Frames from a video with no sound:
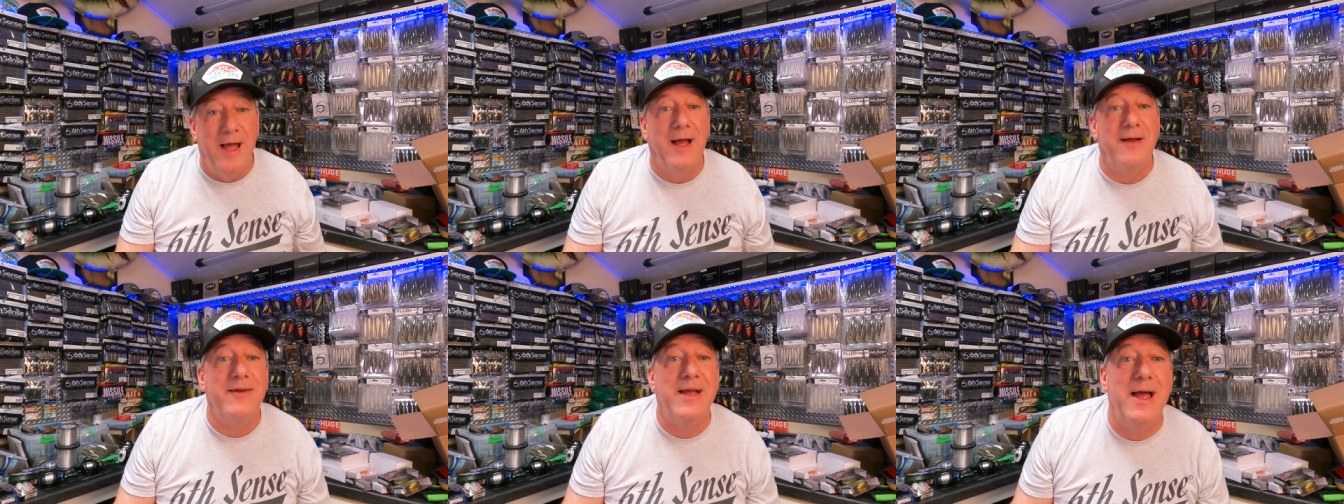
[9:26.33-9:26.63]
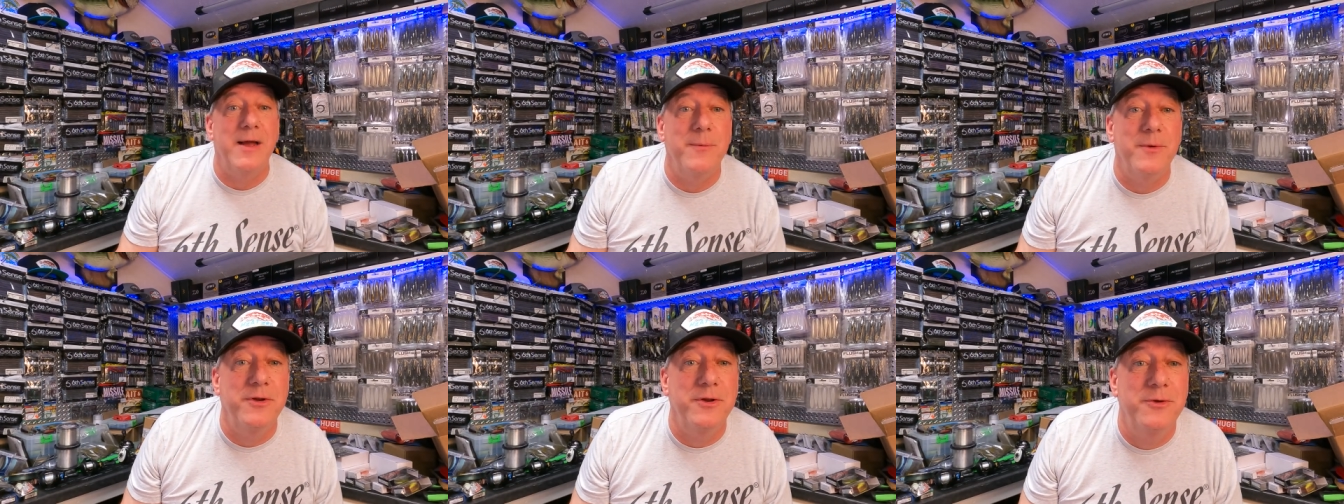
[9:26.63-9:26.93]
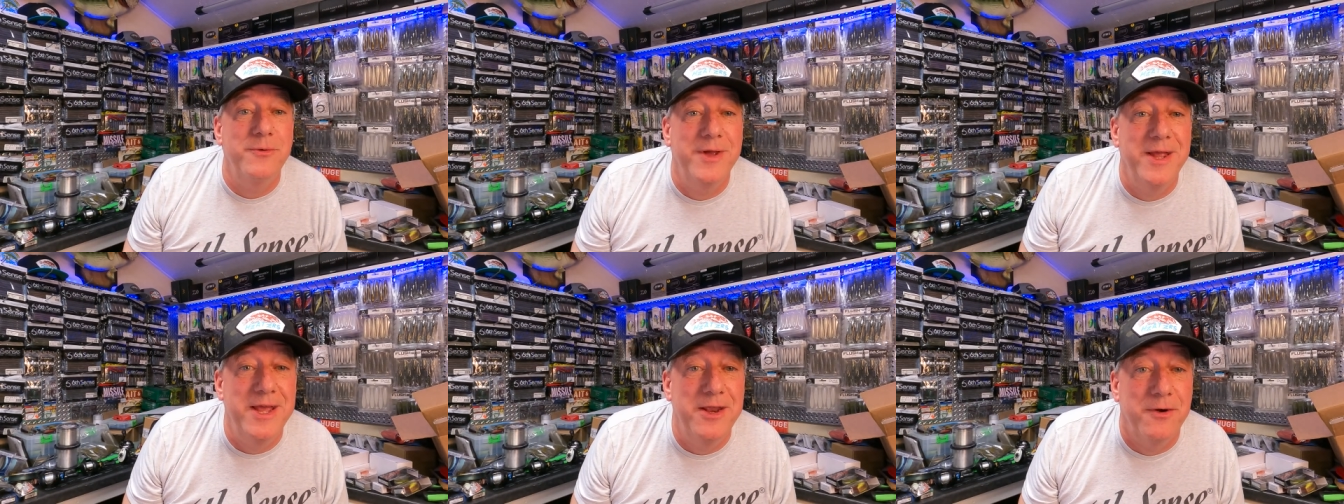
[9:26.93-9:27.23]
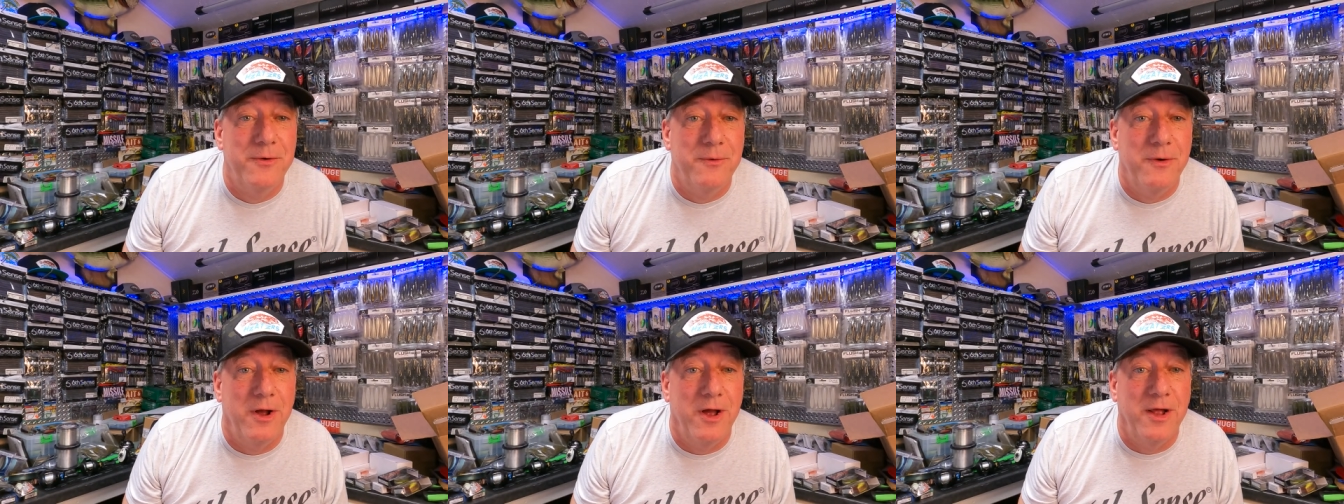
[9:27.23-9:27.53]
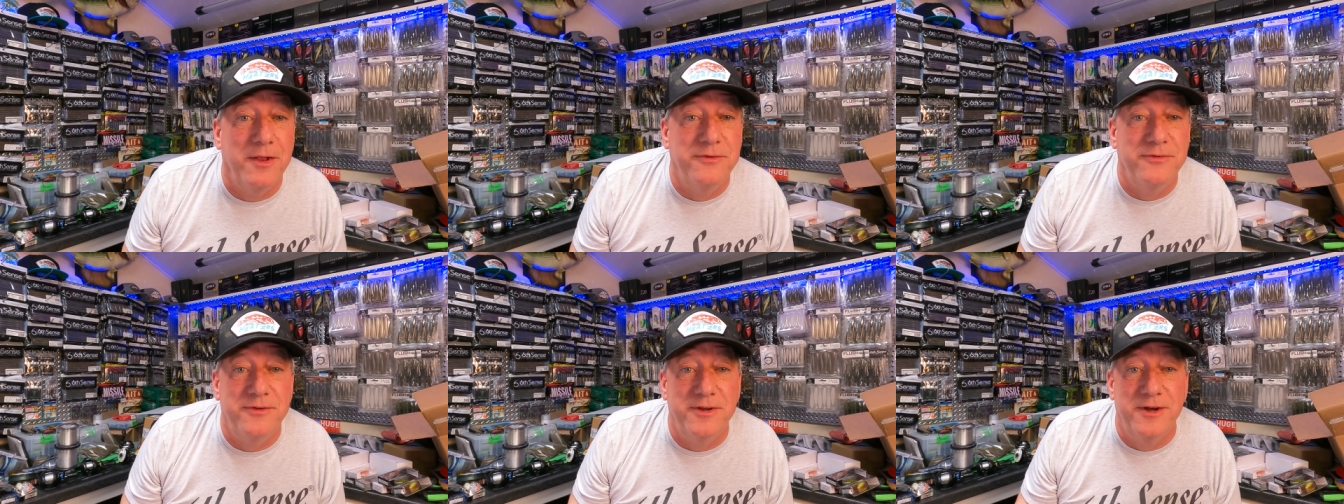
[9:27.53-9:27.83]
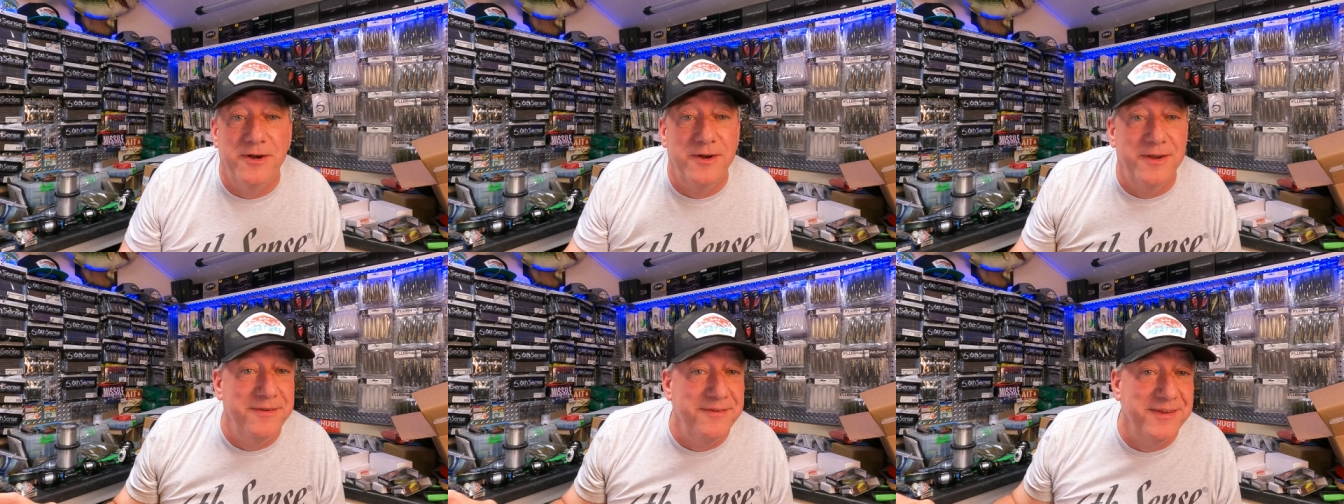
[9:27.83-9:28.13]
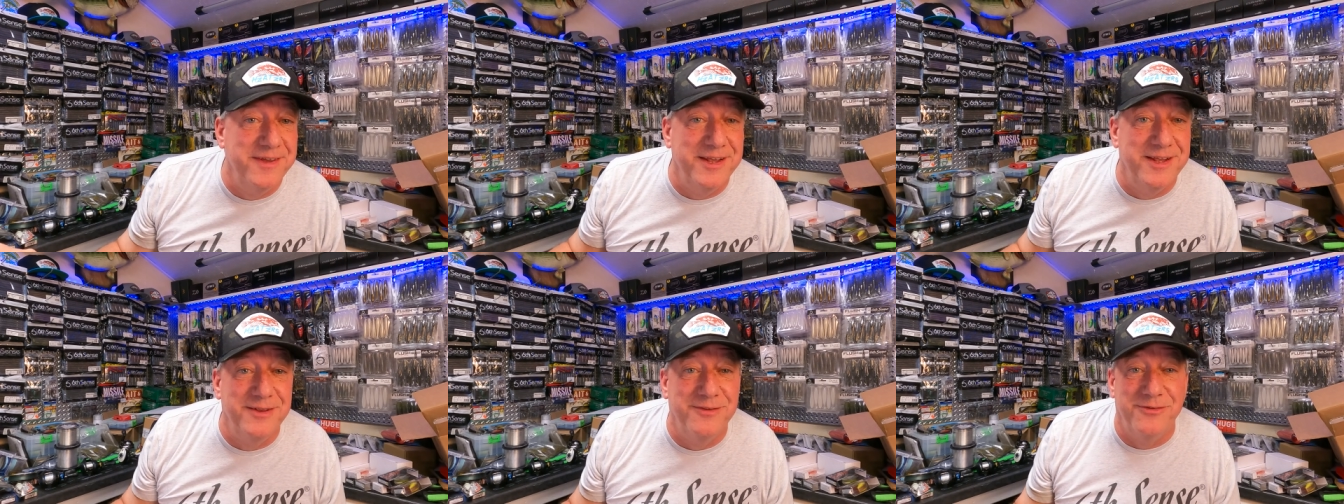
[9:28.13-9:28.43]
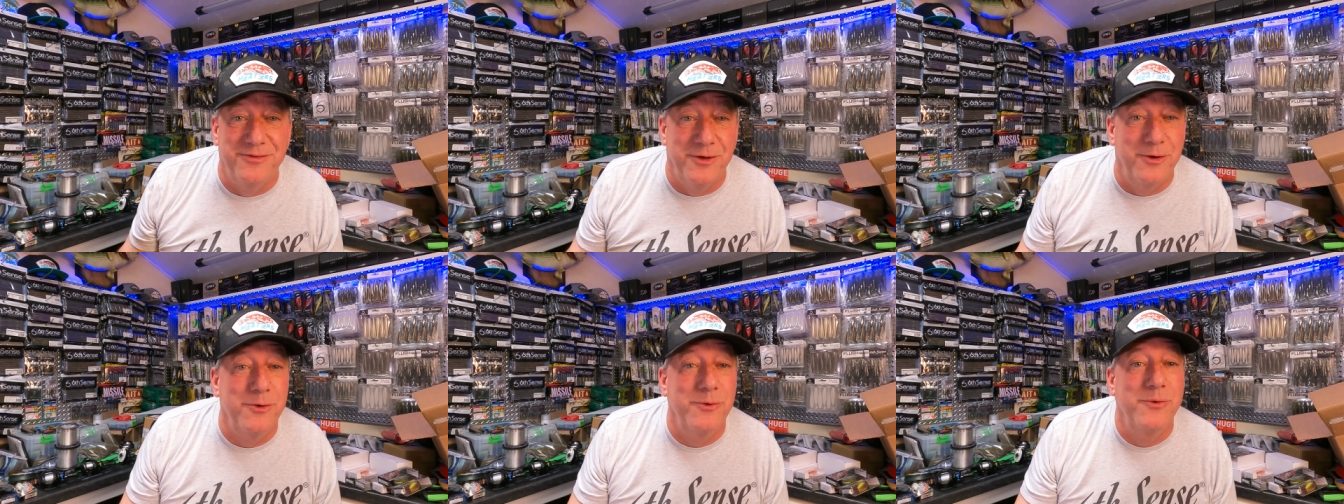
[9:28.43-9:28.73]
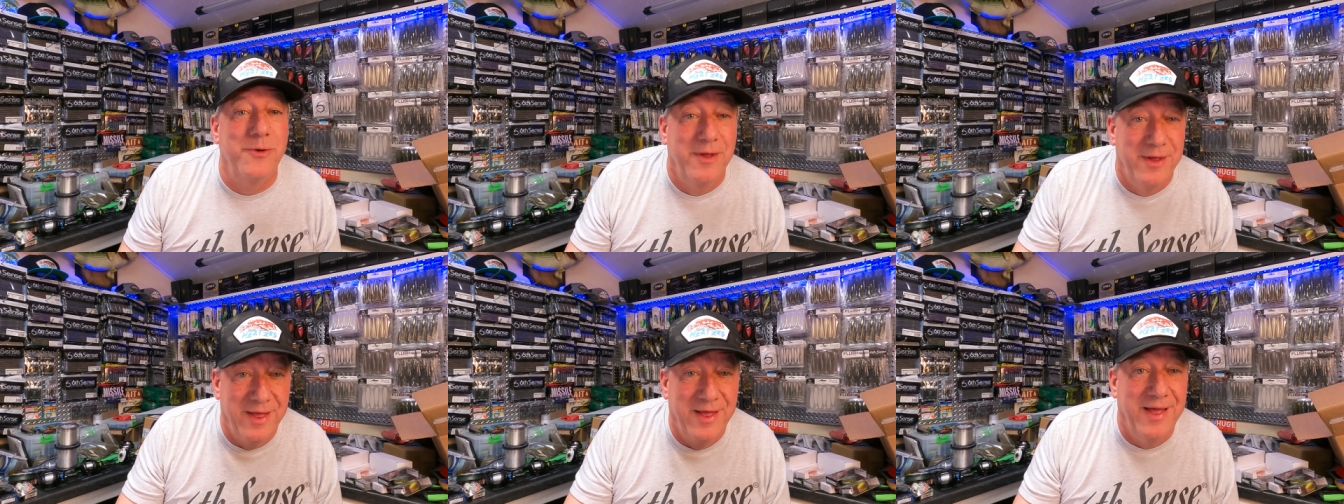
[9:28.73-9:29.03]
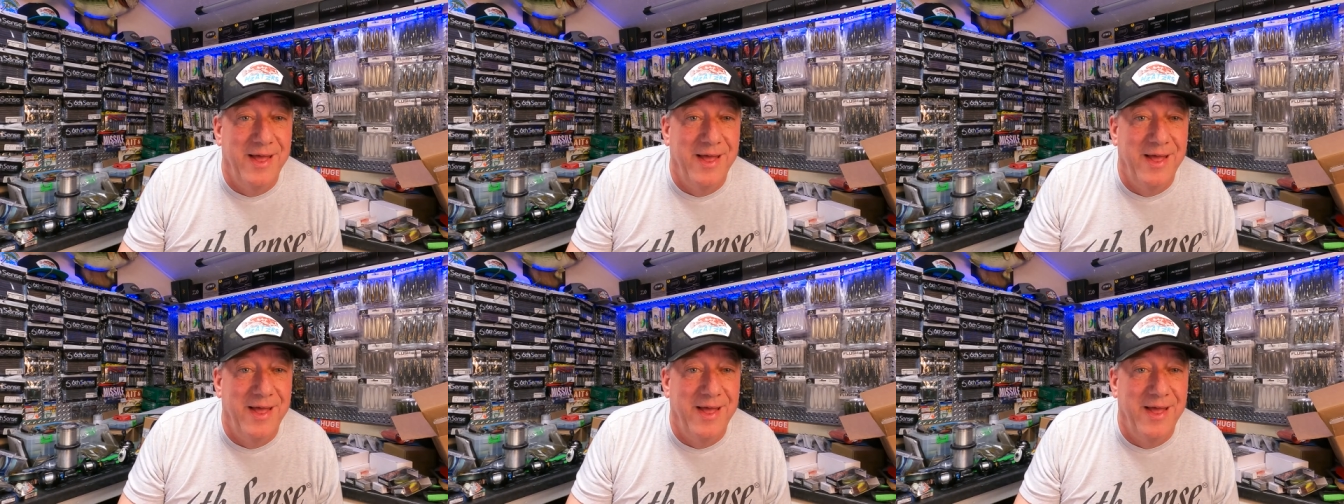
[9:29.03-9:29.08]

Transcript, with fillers: I got my new heater rod series in, so